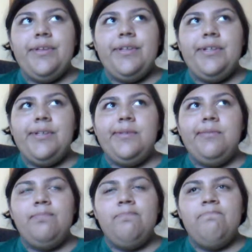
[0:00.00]

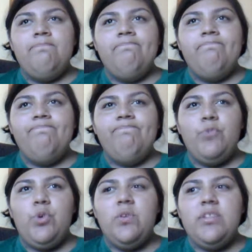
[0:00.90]

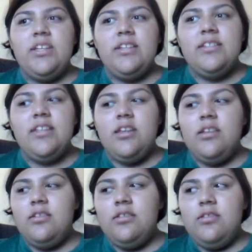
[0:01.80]
What was I gonna say?
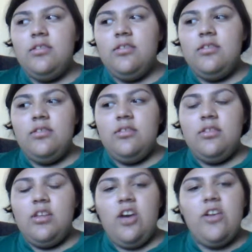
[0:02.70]

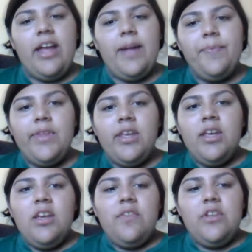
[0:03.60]
Oh yeah.
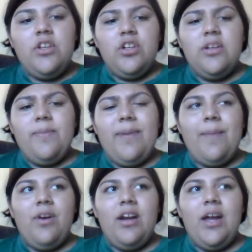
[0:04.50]
Then you're gonna
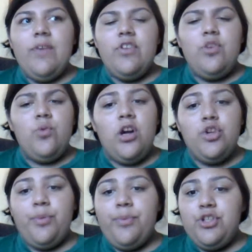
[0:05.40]
pipe it on however you want.
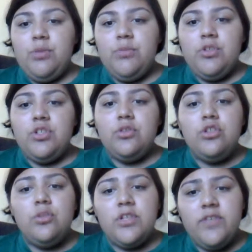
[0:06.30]
Don't put too much
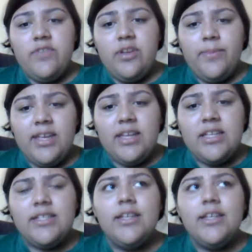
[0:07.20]
of it because